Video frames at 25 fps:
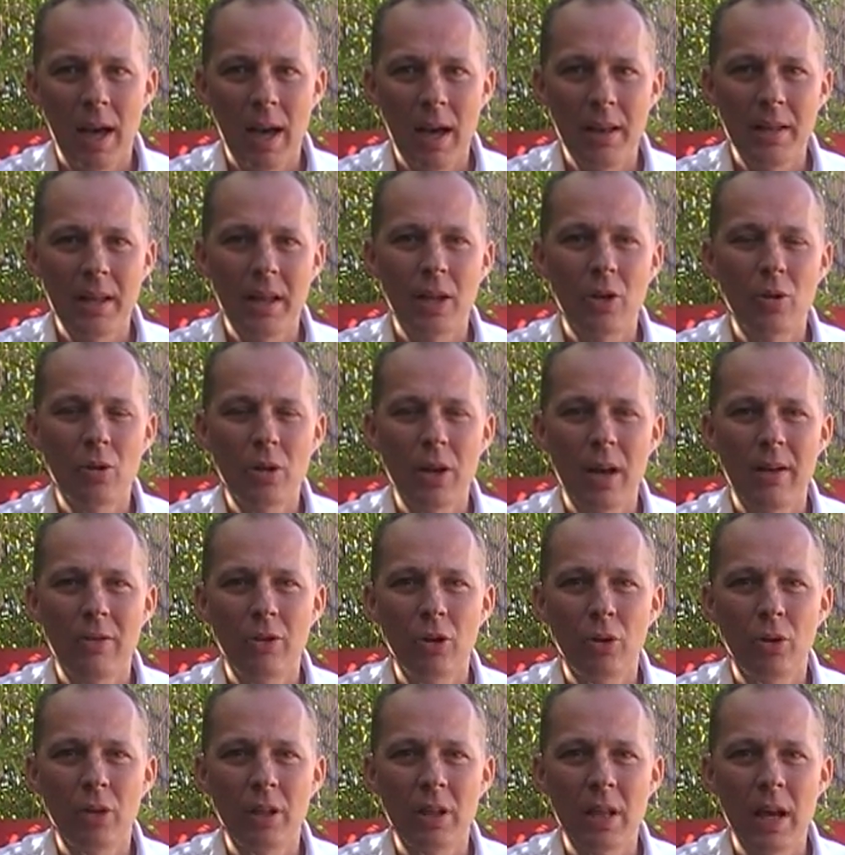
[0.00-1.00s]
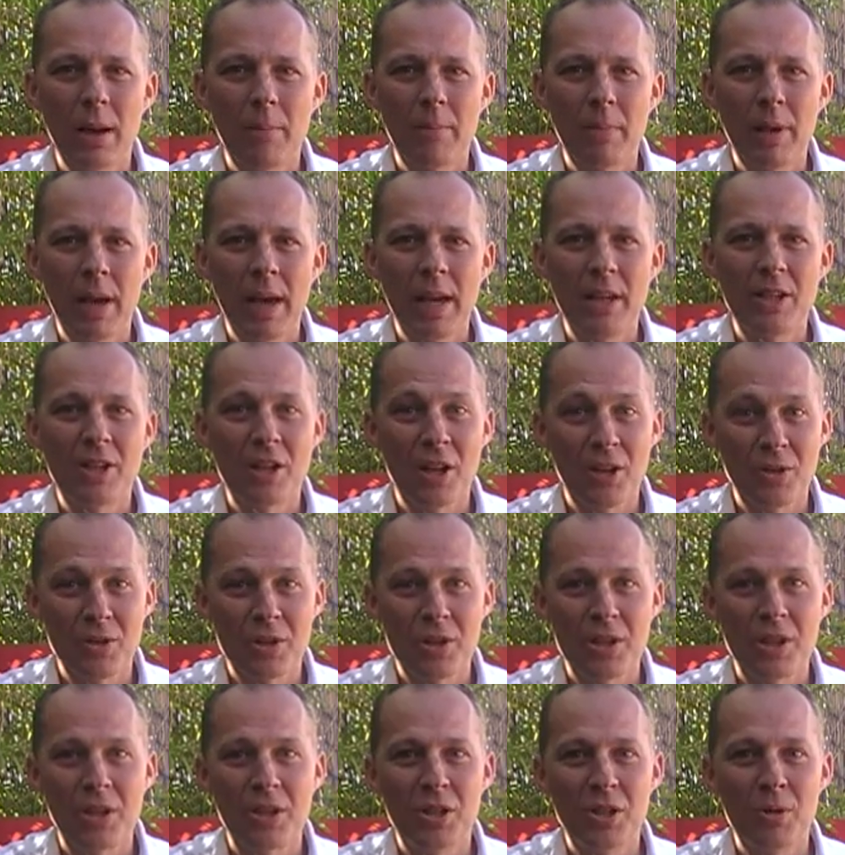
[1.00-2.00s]
then go and have a look at that page, and I'll
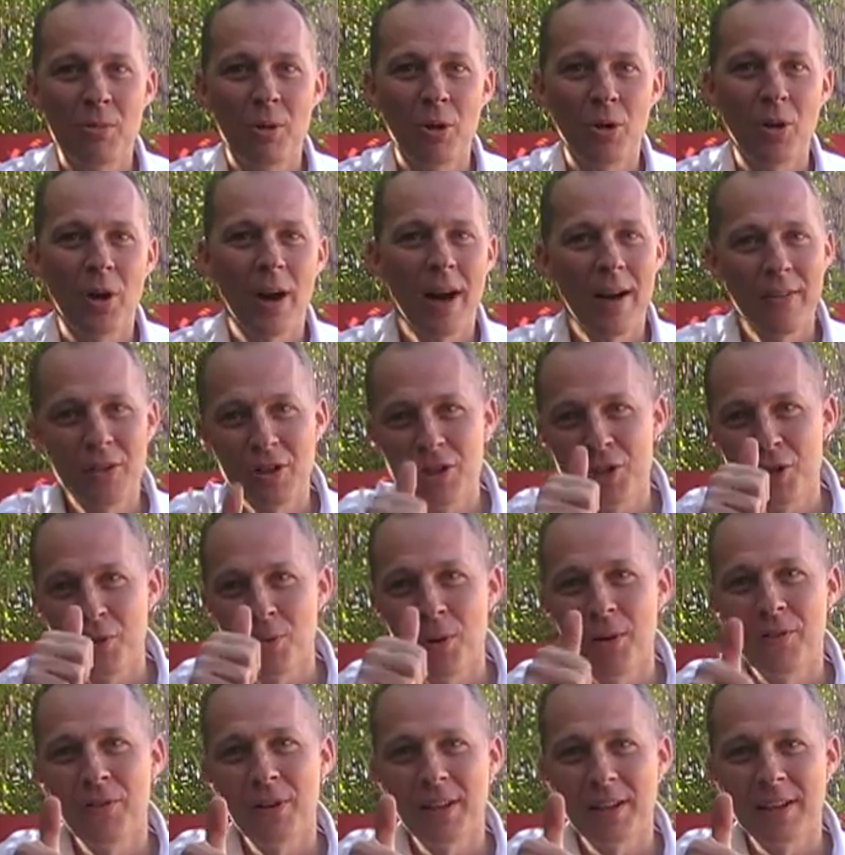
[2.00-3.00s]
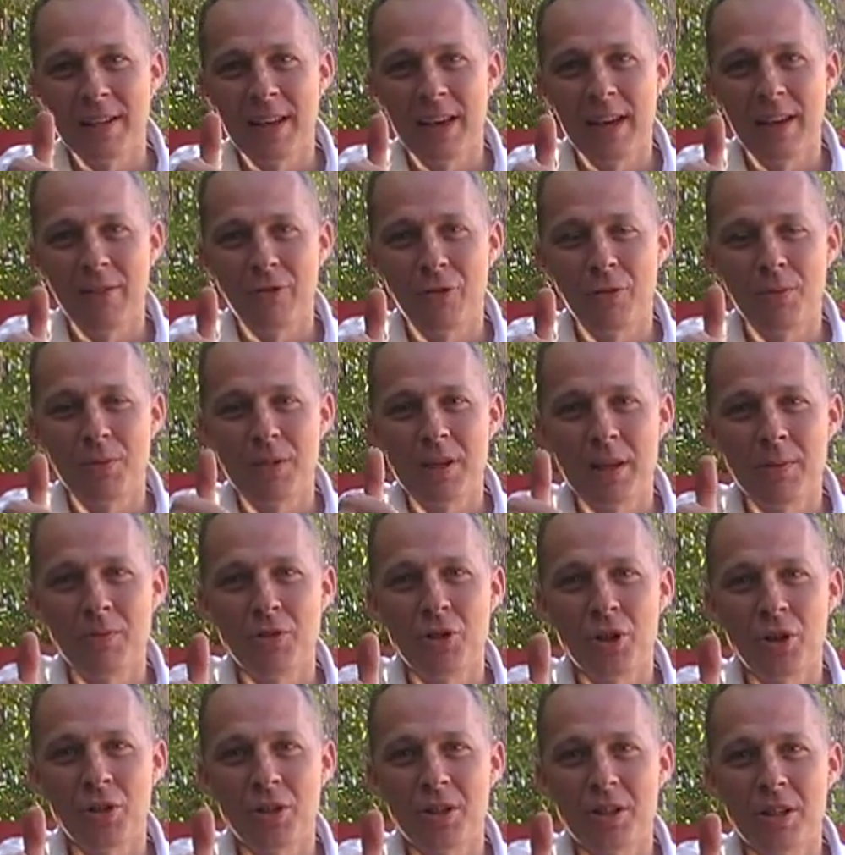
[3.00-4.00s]
see you tomorrow. Have a terrific day from Tim
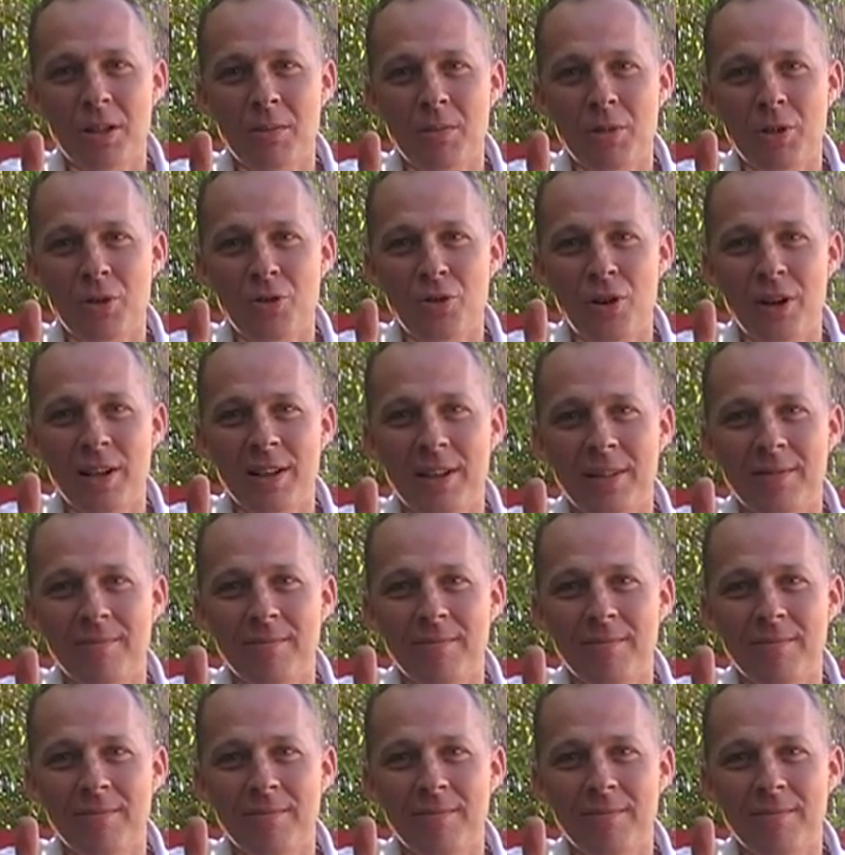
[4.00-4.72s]
Johnson in Madrid.